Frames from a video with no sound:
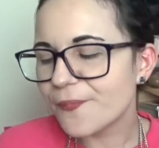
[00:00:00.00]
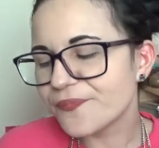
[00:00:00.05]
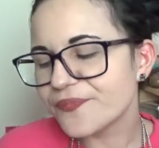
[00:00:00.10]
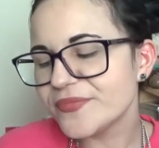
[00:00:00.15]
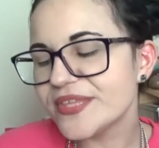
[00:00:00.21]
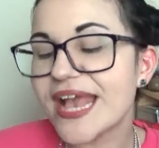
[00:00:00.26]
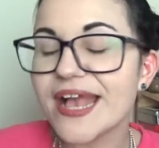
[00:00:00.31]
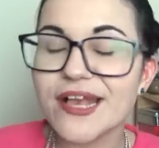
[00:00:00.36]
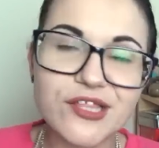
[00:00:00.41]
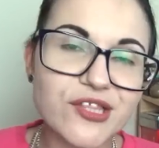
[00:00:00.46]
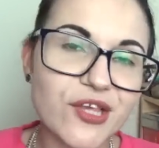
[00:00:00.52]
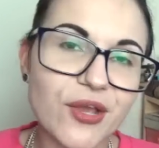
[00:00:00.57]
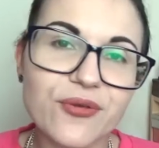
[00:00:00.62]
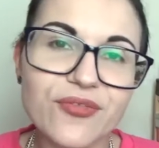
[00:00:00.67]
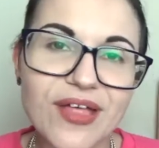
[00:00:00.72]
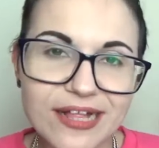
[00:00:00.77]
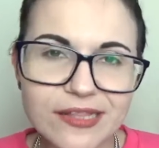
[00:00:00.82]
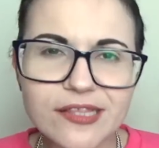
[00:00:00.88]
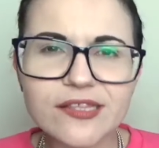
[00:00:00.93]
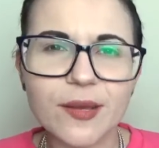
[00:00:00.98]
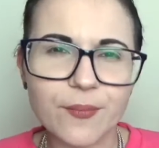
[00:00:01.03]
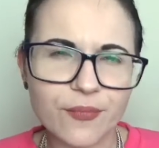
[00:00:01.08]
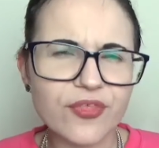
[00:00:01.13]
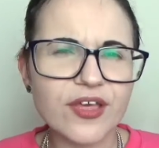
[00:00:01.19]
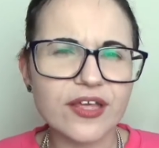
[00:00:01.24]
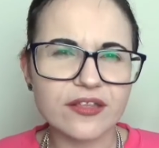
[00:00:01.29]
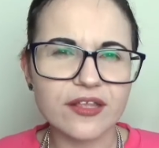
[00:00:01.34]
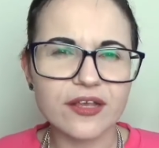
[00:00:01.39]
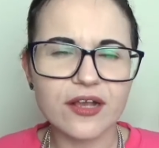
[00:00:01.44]
yeah, so that's
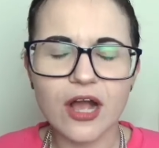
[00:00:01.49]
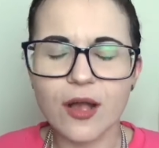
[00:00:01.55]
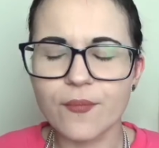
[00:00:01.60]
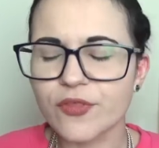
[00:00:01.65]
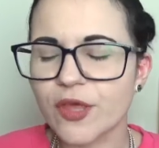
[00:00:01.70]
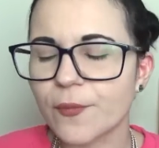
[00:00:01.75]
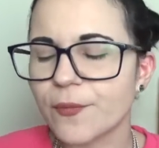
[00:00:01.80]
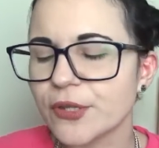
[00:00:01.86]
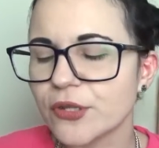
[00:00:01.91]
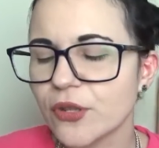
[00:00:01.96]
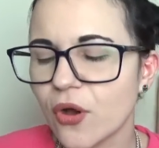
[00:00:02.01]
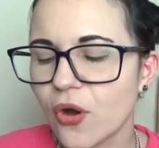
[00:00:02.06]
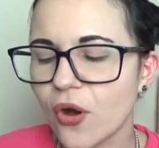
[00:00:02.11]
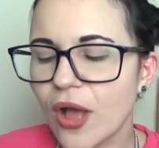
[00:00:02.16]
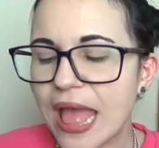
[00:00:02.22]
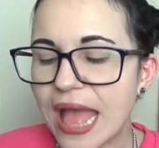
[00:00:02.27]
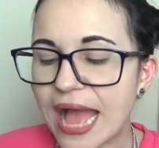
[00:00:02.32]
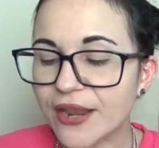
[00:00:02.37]
something that comes up a lot.